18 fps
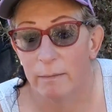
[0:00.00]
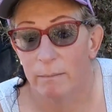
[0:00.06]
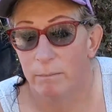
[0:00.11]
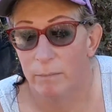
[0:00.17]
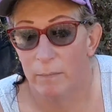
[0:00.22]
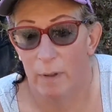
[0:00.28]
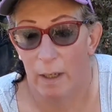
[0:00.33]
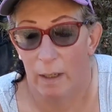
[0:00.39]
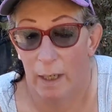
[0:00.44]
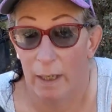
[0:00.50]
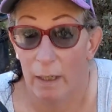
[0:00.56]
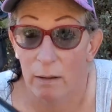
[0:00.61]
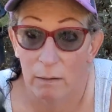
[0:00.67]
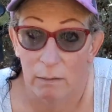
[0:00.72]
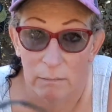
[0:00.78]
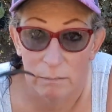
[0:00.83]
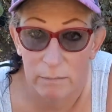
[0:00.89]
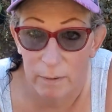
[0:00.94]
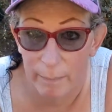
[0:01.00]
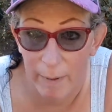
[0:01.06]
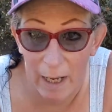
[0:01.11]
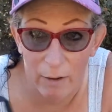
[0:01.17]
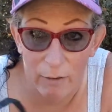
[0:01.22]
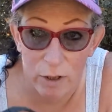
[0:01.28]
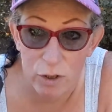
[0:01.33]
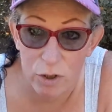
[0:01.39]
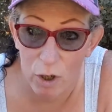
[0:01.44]
and hell, the
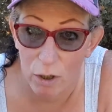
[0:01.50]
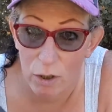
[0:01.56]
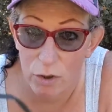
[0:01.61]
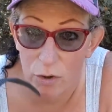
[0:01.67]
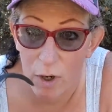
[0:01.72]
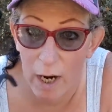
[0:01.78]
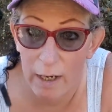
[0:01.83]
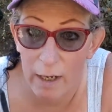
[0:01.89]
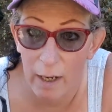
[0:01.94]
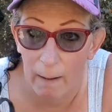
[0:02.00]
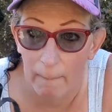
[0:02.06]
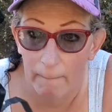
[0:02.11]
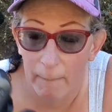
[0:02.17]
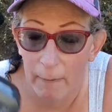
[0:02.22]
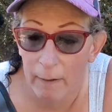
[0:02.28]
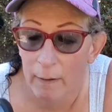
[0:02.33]
battery charged right up.